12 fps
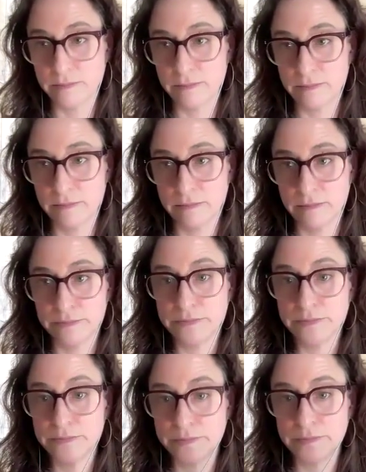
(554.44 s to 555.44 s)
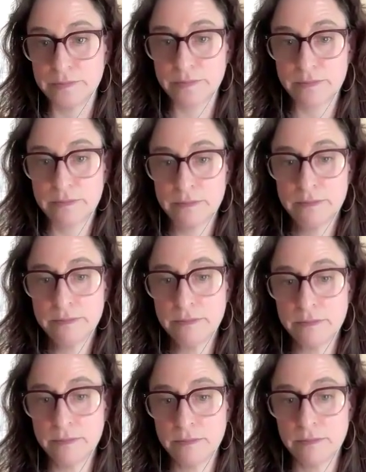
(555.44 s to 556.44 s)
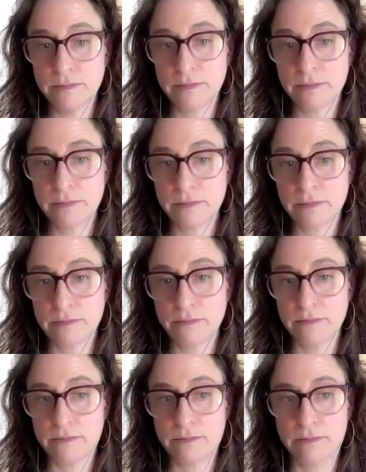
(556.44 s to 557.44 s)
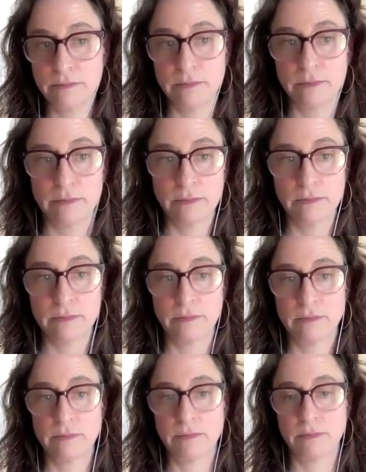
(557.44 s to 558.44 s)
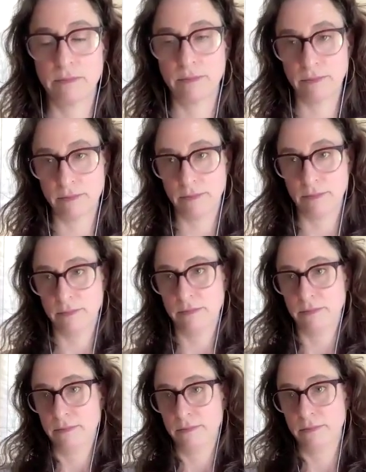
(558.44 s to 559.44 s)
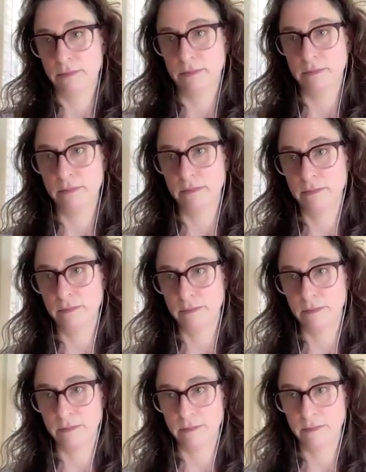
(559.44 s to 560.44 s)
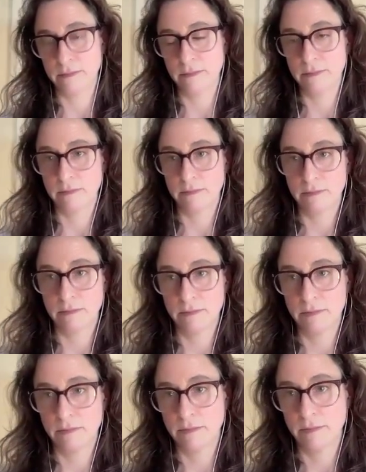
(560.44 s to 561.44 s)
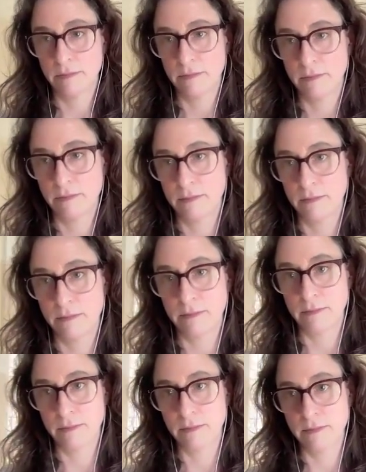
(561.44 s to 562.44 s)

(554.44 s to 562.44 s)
(silent)